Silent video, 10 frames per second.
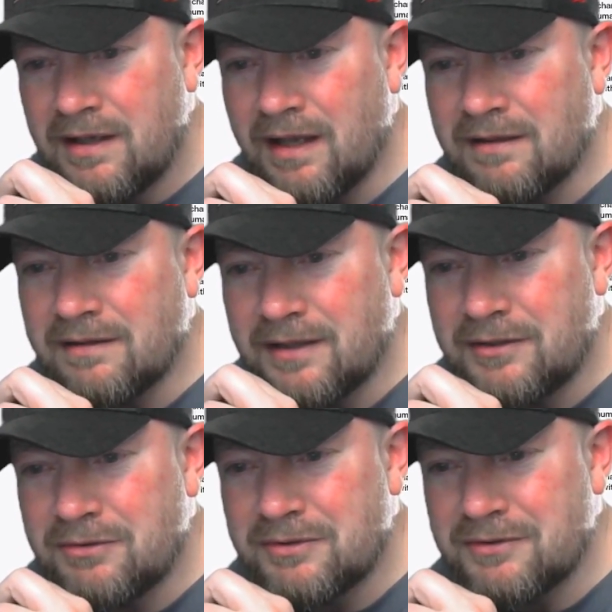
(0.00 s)
and led
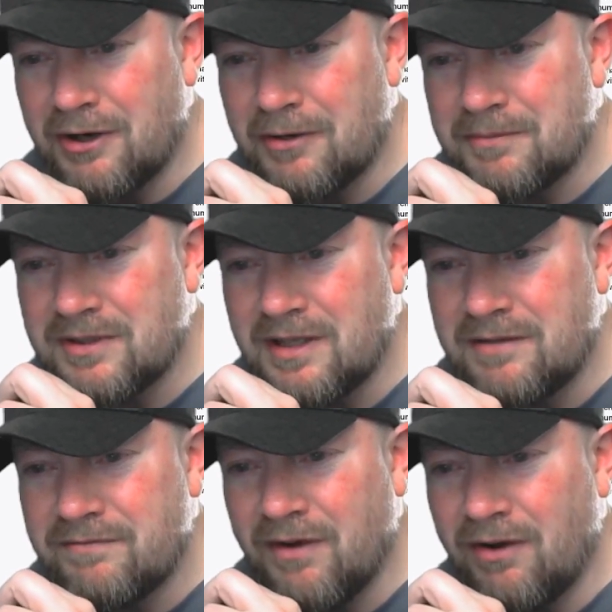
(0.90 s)
to his arms
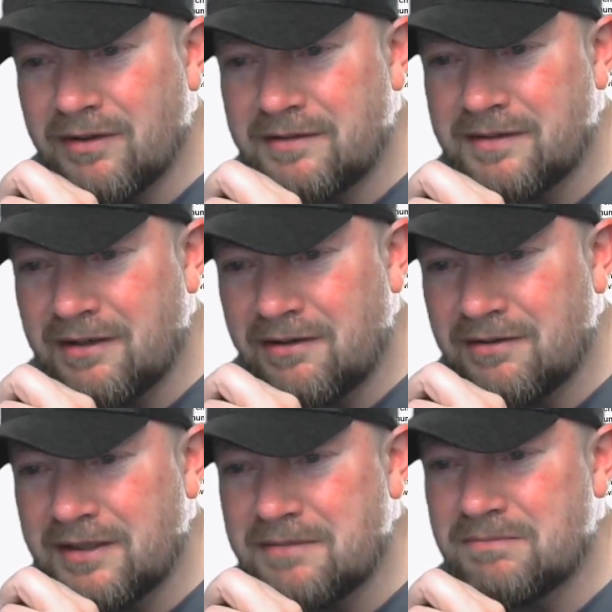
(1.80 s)
involuntary
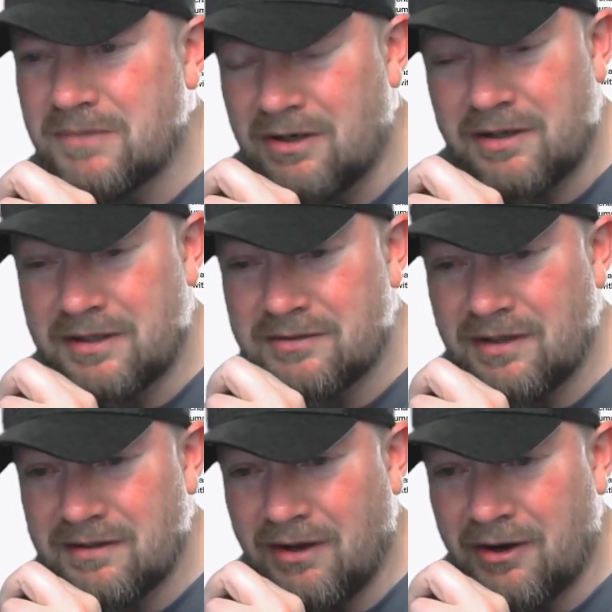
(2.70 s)

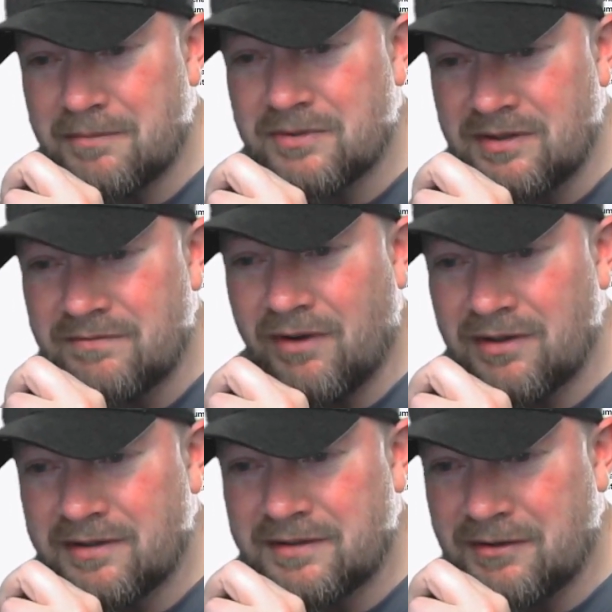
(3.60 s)

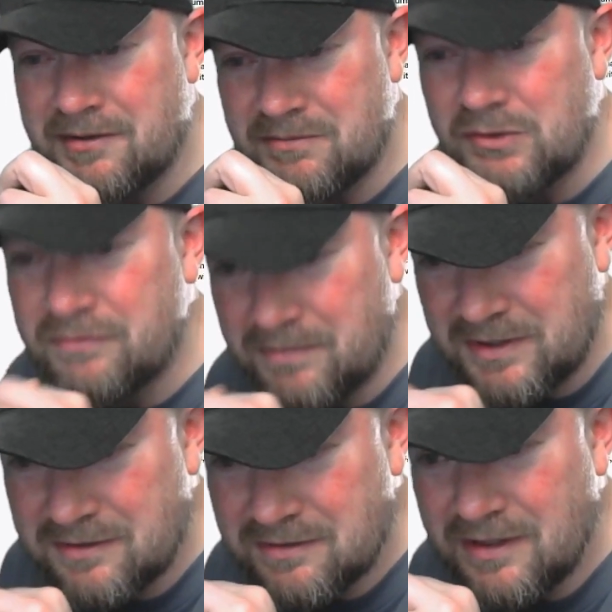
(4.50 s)

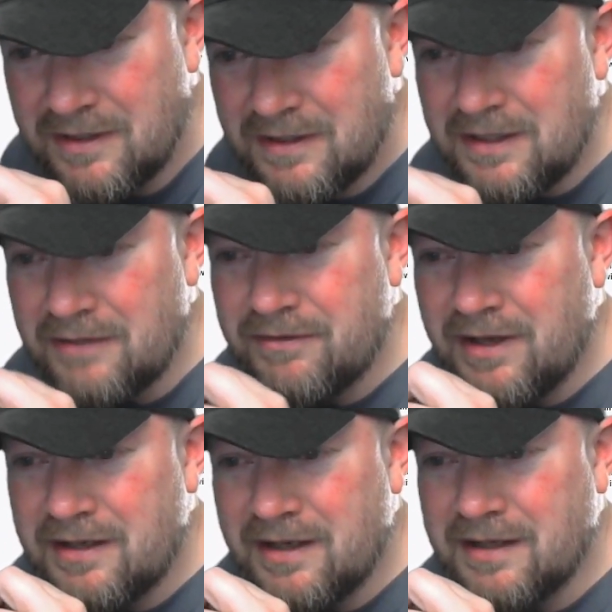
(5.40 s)
movements. If it
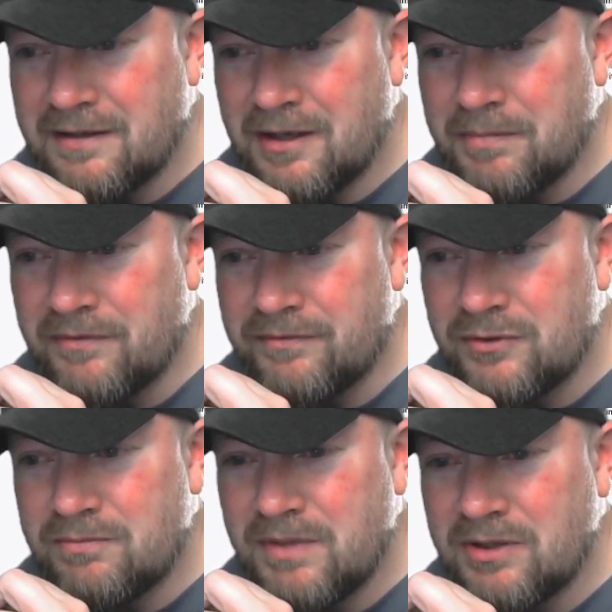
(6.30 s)
had ended up a
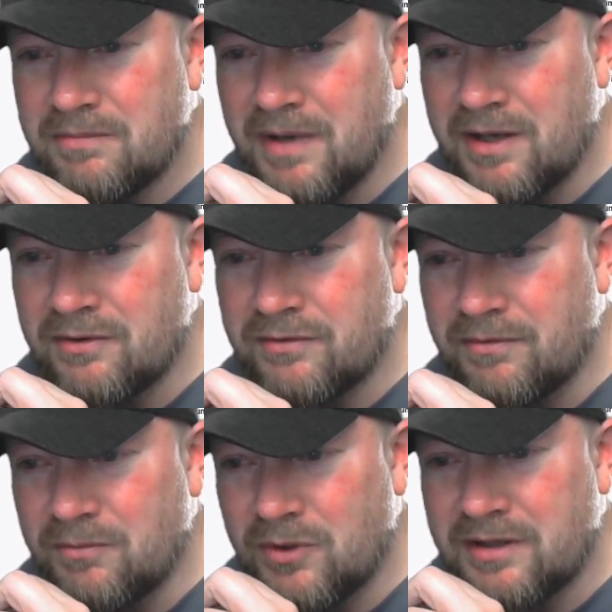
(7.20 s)
few millimeters
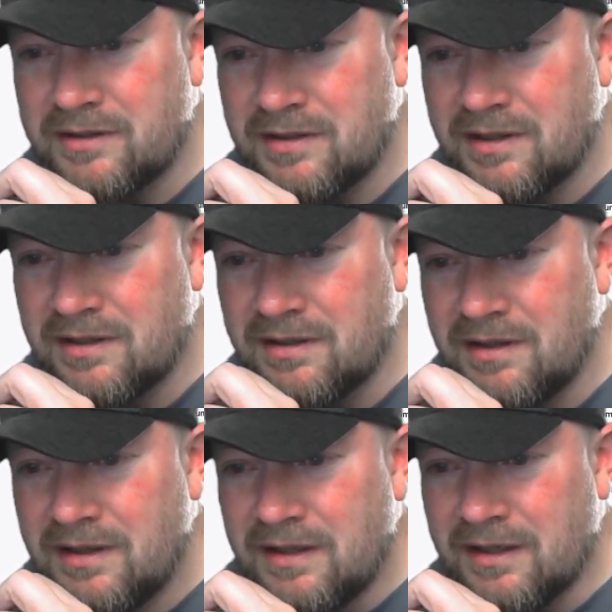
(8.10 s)
from where it did,
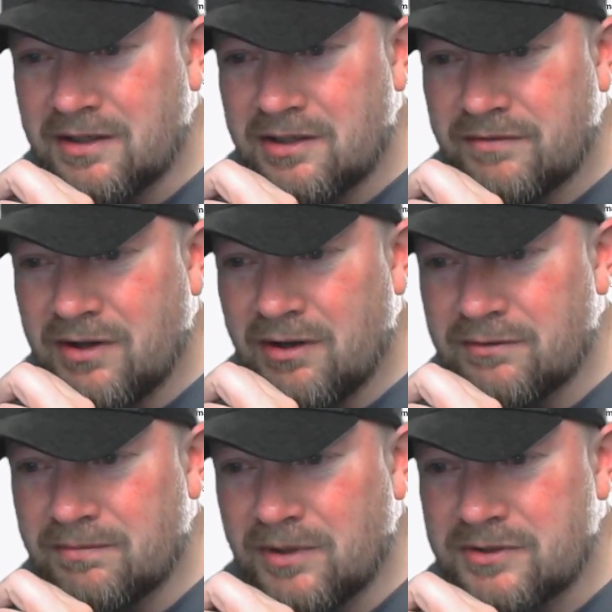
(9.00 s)
it could have
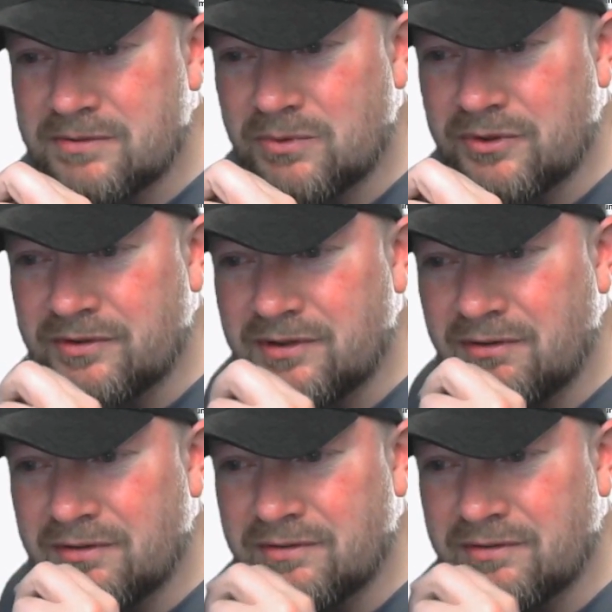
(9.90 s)
caused much more serious